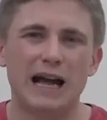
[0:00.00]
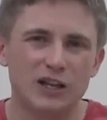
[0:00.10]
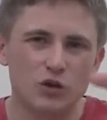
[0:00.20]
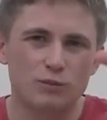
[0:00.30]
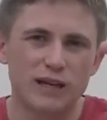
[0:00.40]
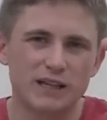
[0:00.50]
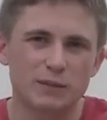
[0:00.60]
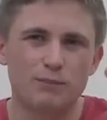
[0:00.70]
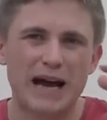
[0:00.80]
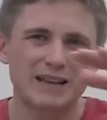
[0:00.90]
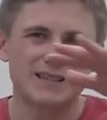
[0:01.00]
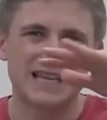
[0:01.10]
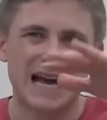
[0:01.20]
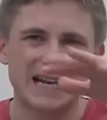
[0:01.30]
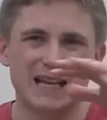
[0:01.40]
and you begin to
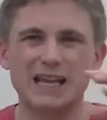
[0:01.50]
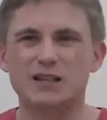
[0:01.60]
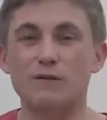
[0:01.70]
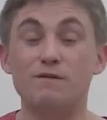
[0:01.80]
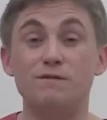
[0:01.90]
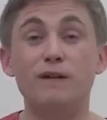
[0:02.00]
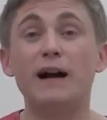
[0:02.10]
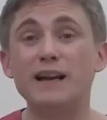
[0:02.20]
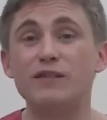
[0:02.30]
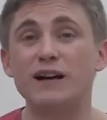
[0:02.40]
balance that, it's a very,